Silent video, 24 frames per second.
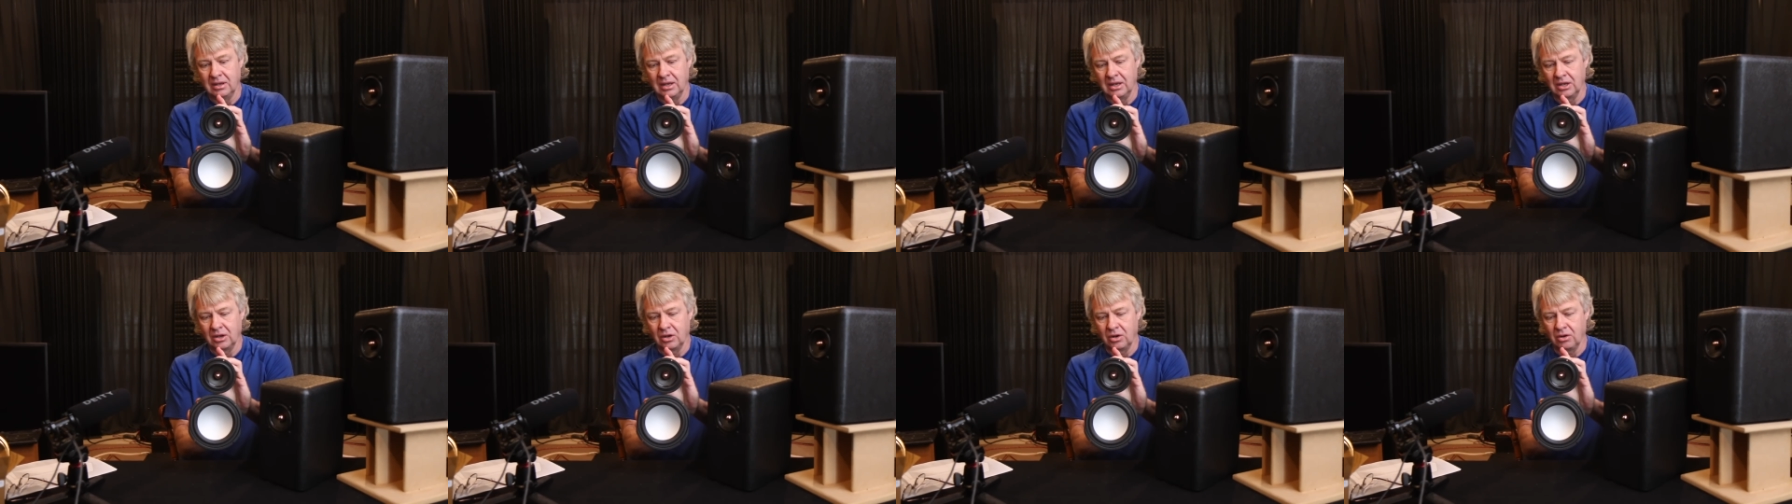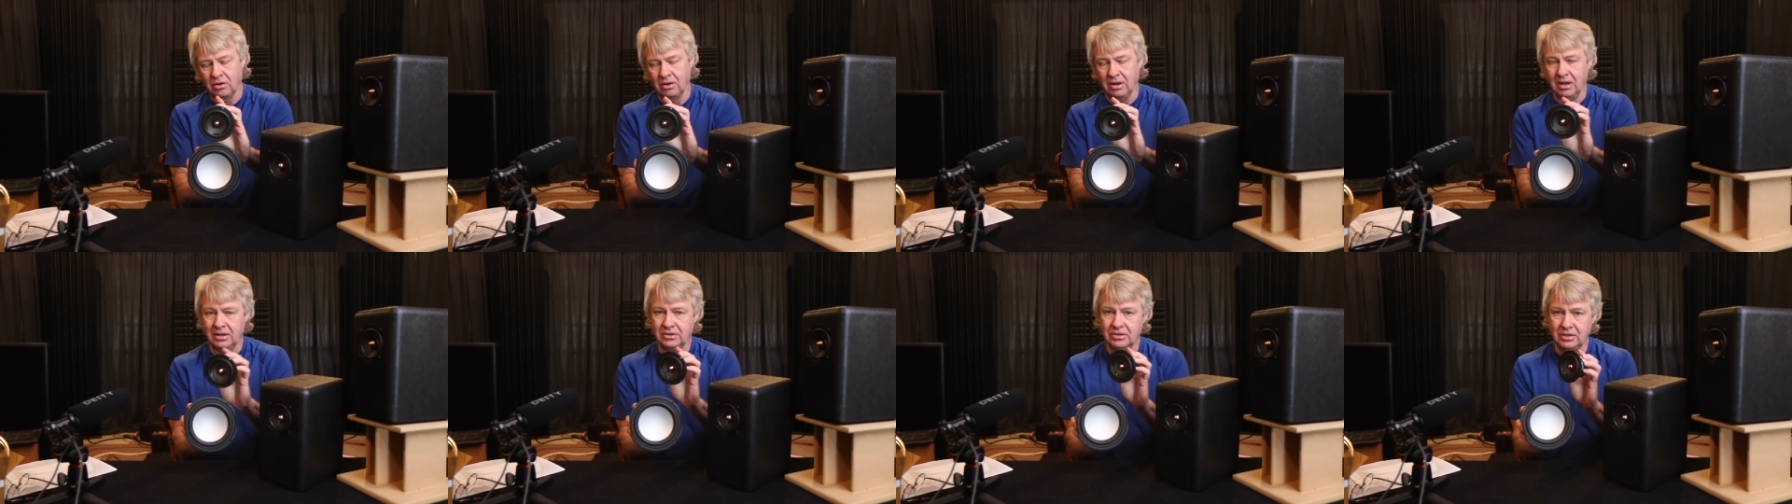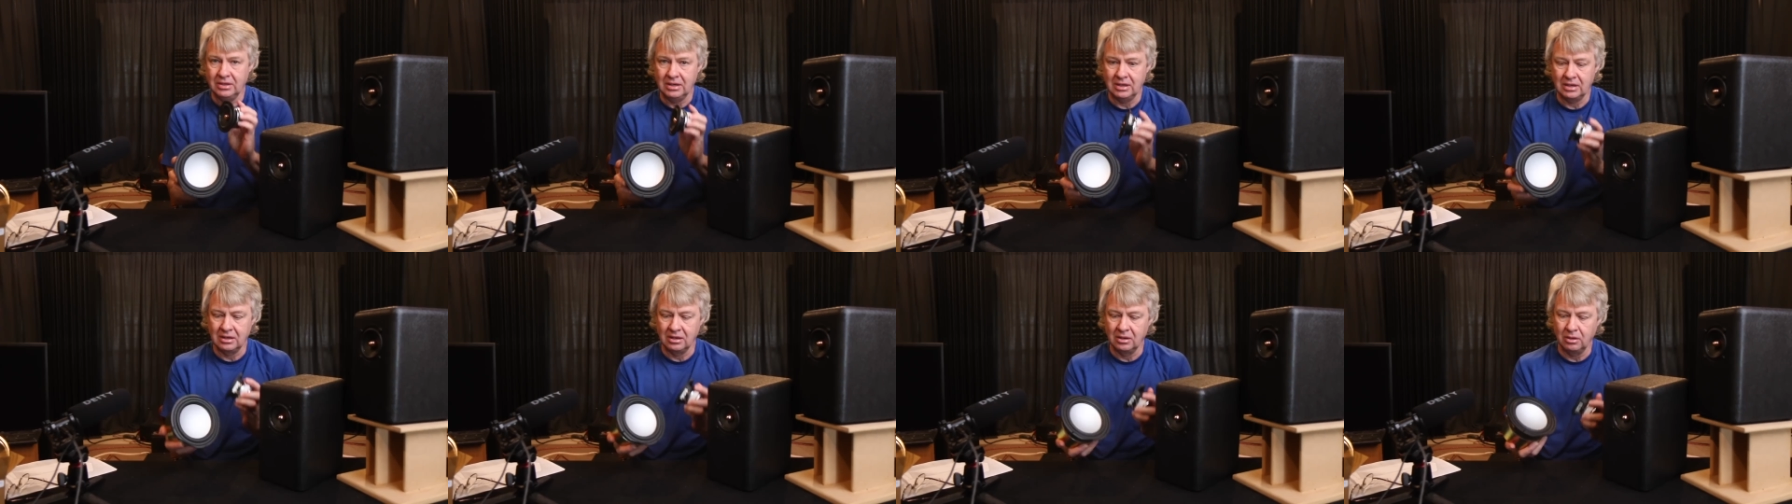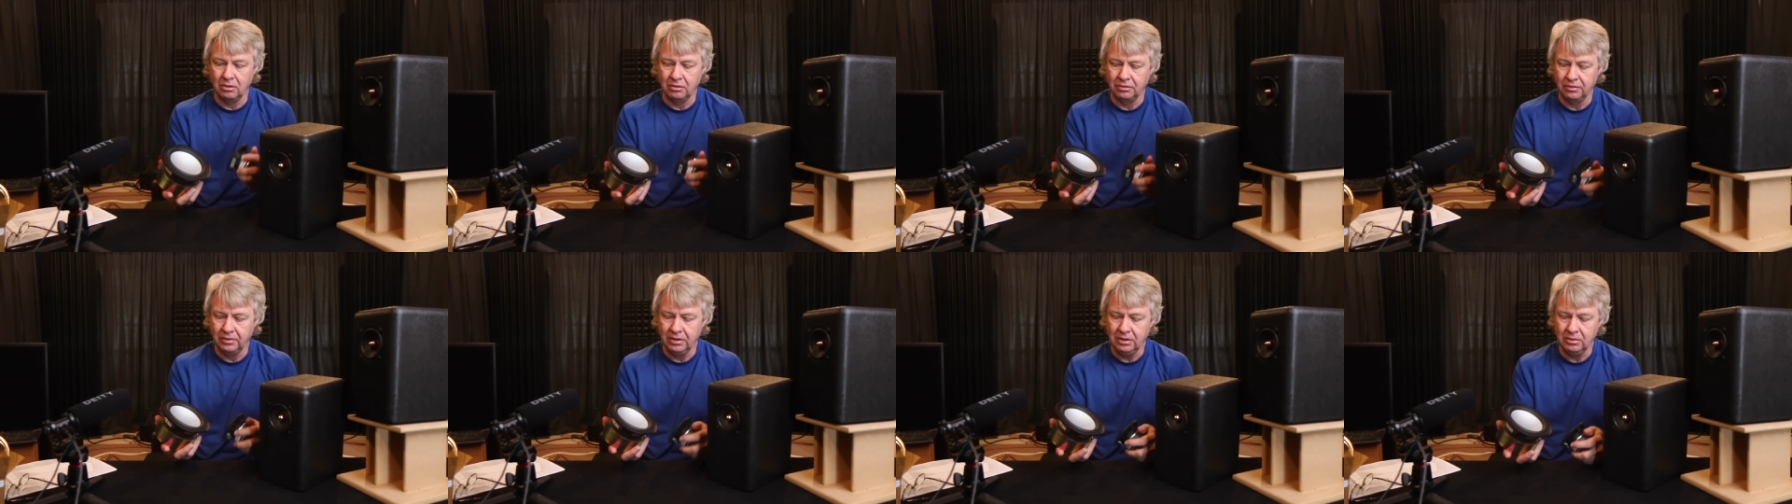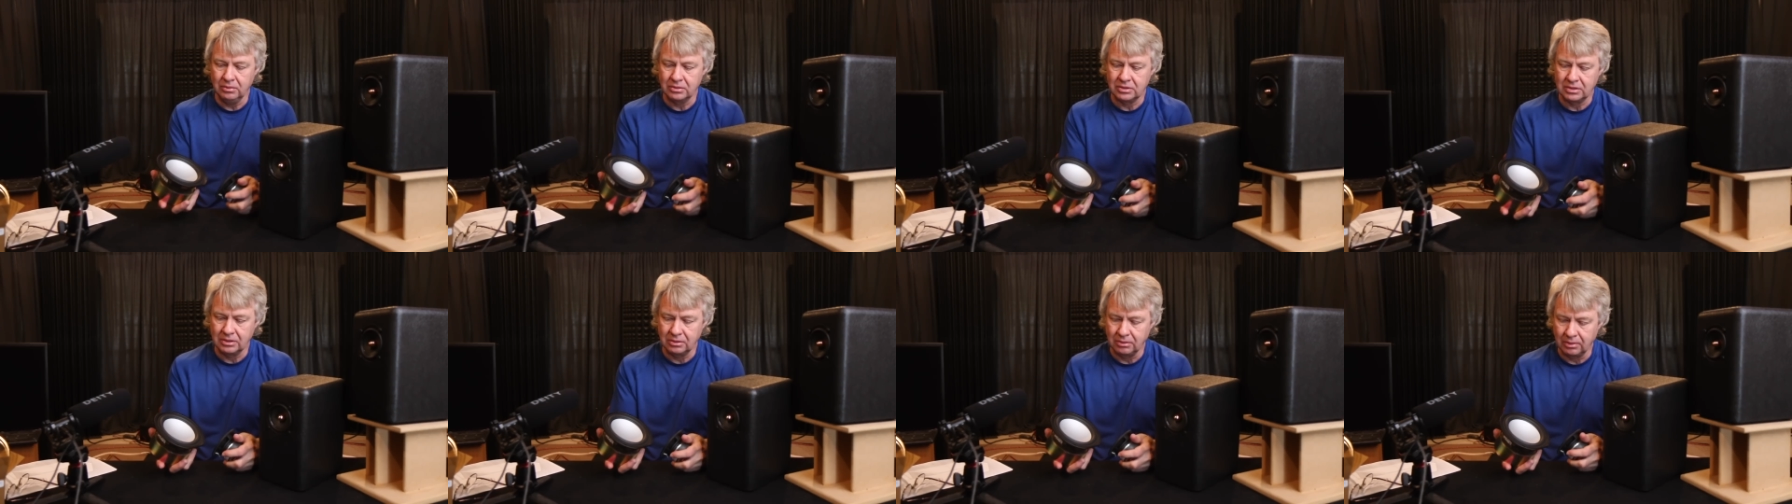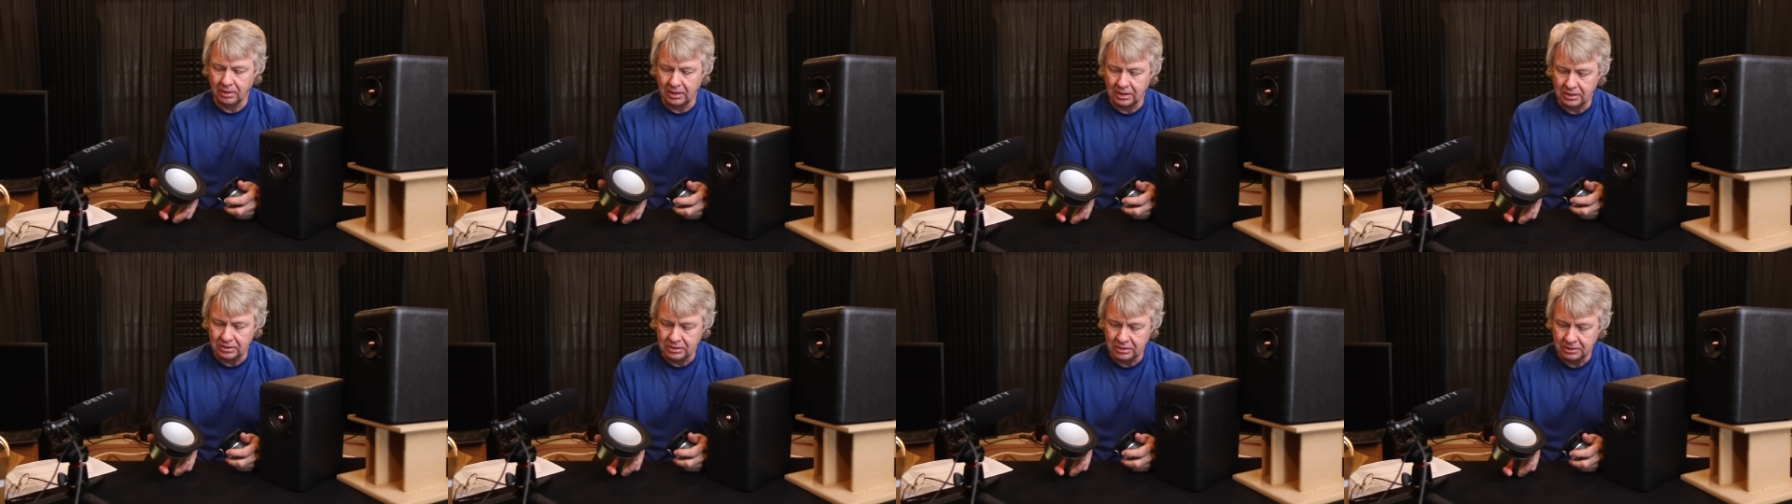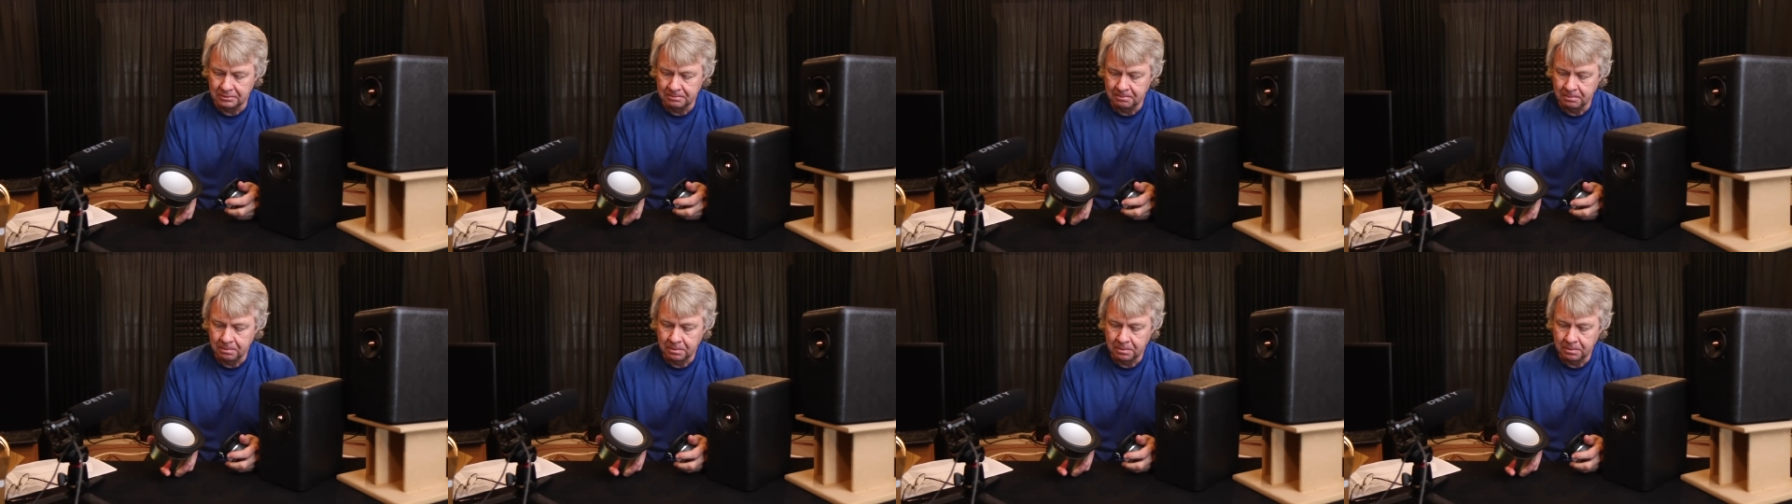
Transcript: and cross it at a low frequency range